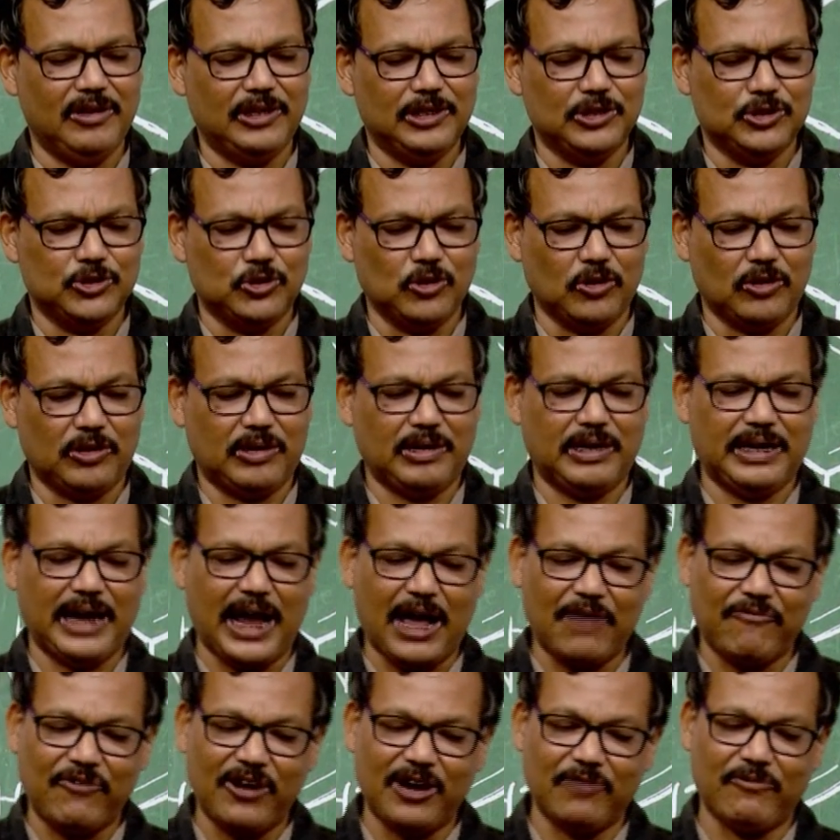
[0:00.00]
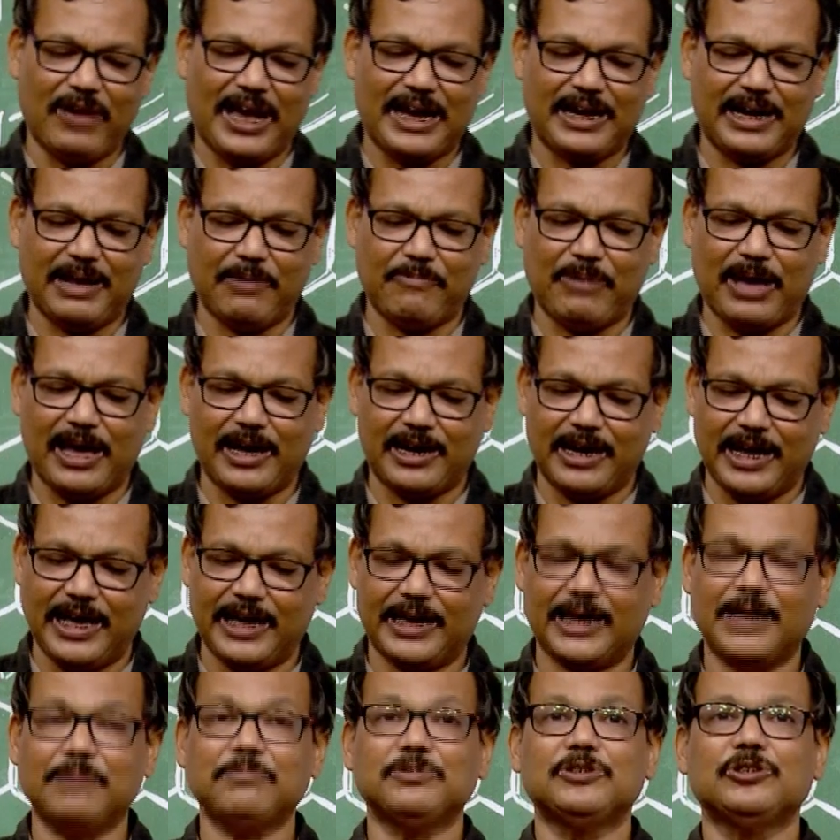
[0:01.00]
So, graph and bar
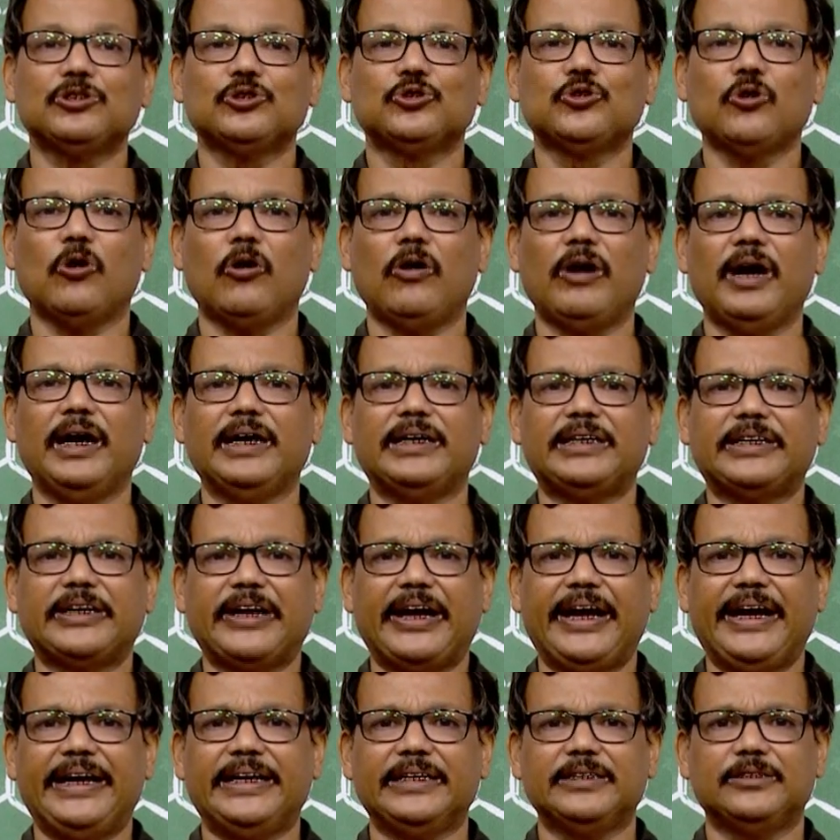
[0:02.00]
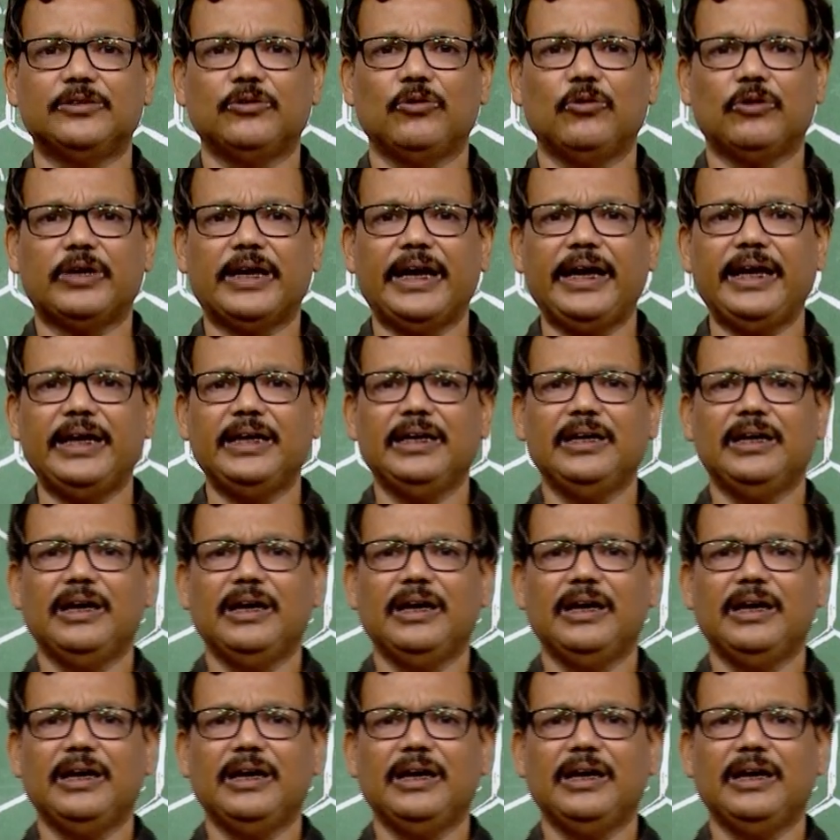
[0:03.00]
diagrams show a trend, okay,